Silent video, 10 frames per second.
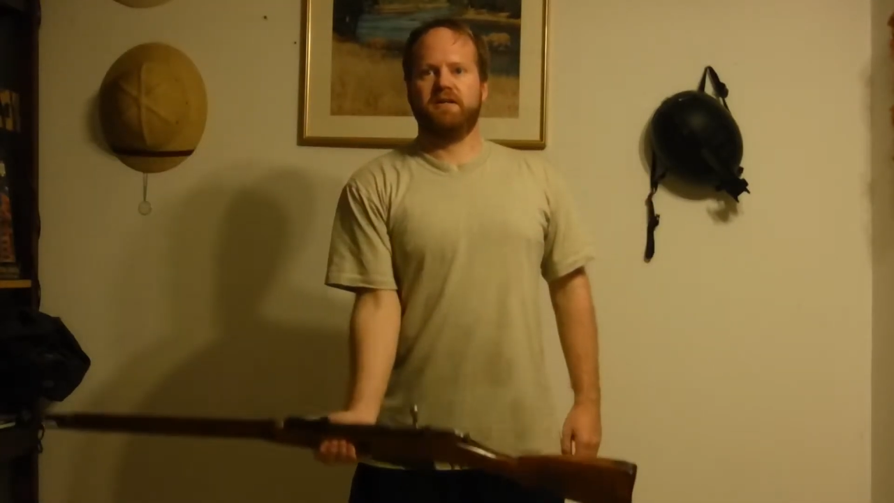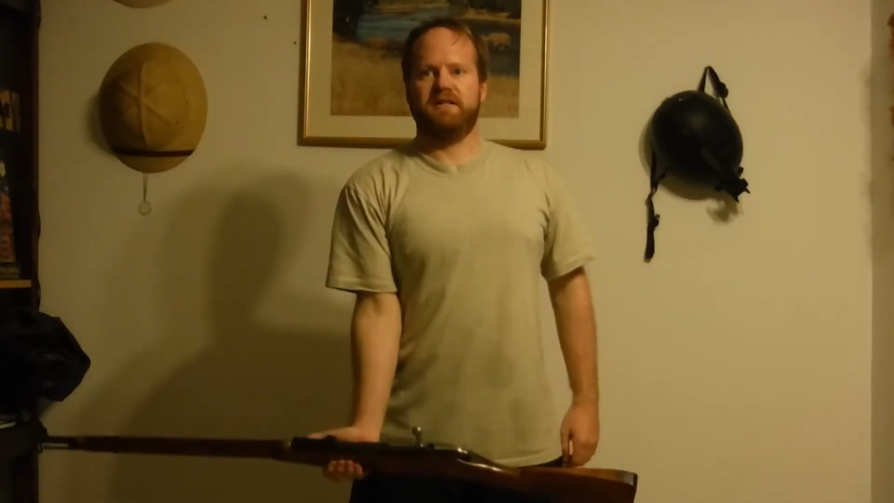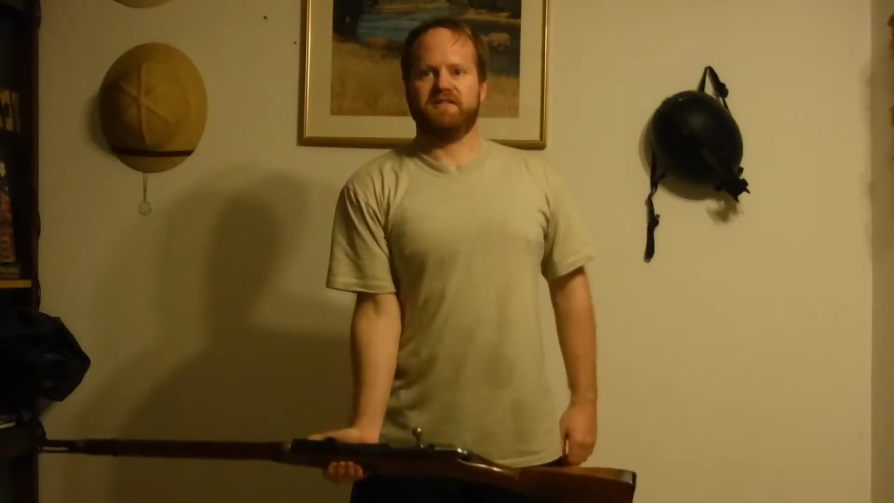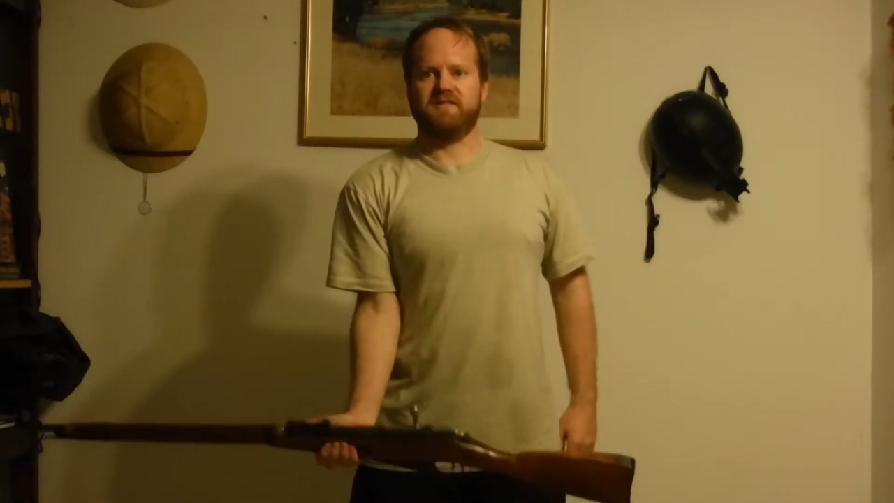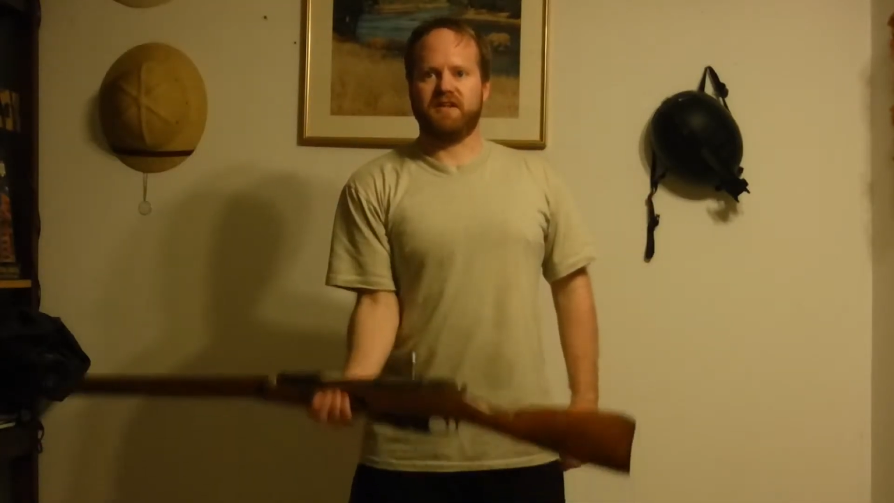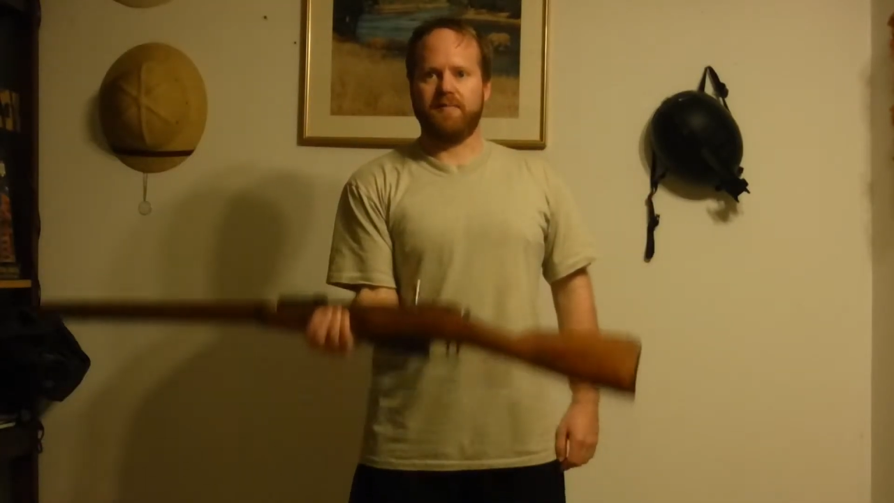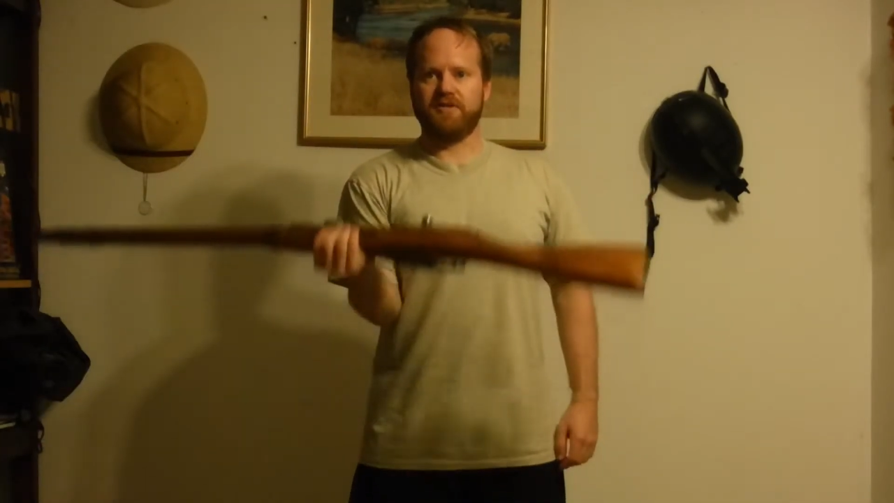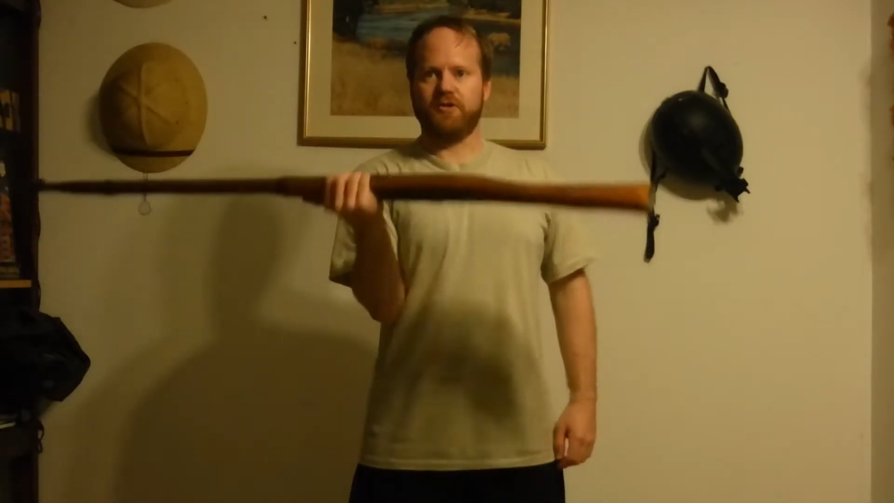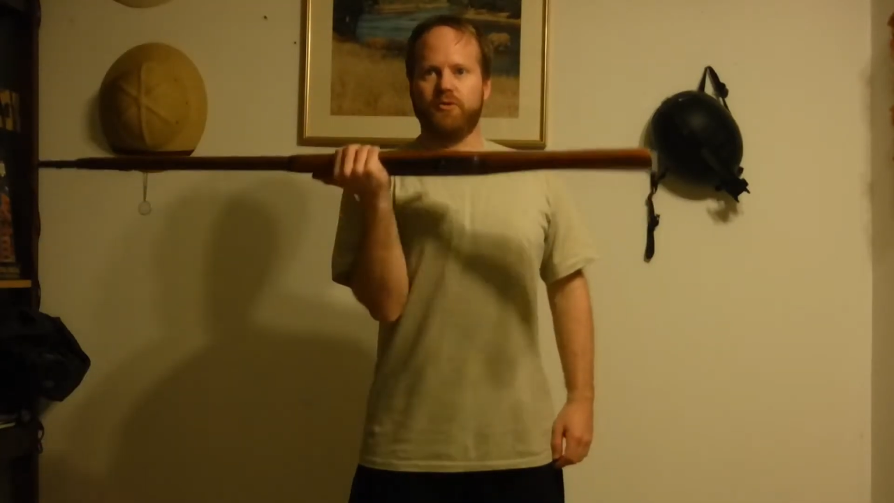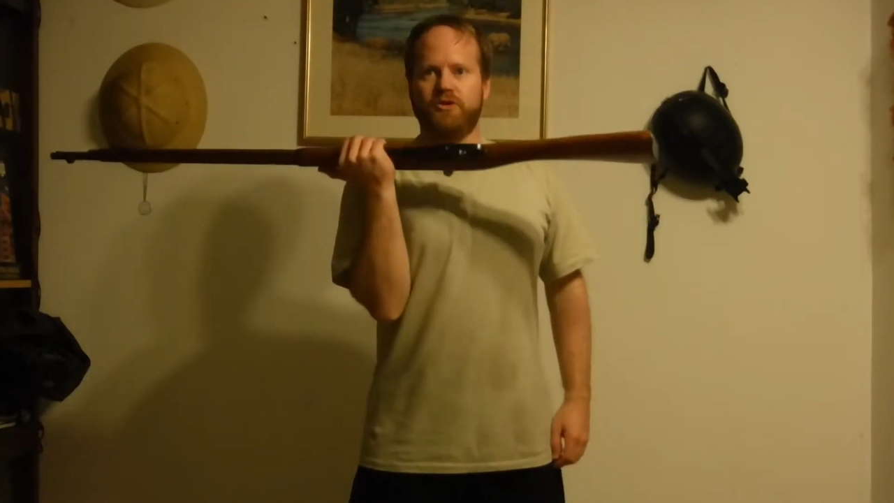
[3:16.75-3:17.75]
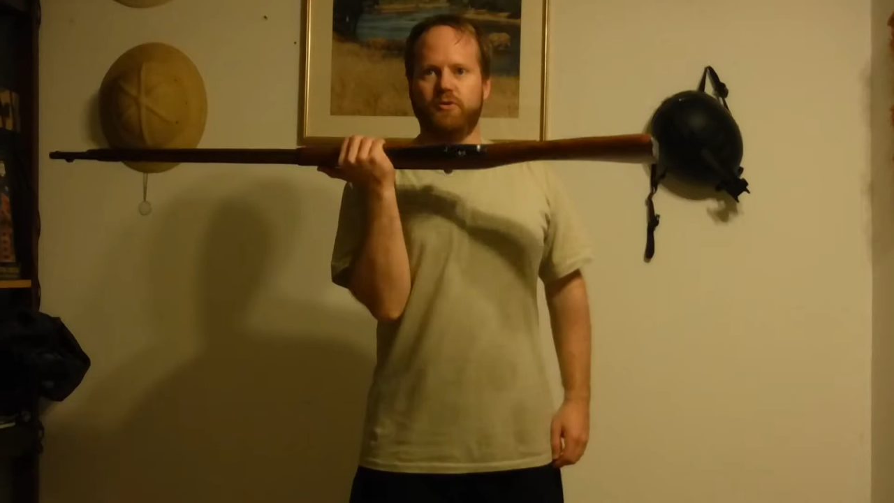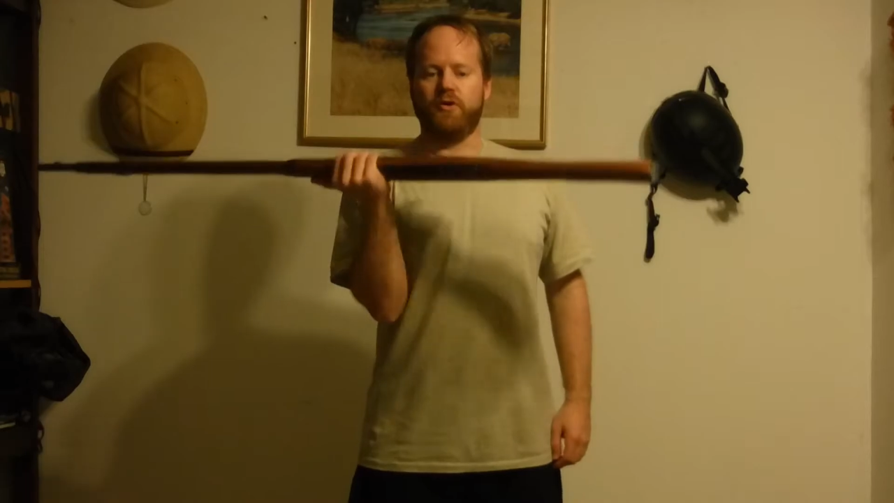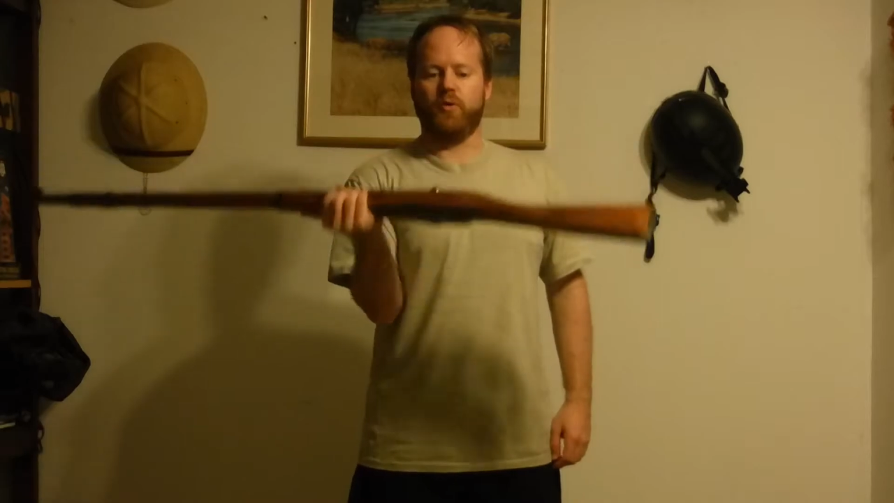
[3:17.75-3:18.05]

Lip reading: It's the same as you would do with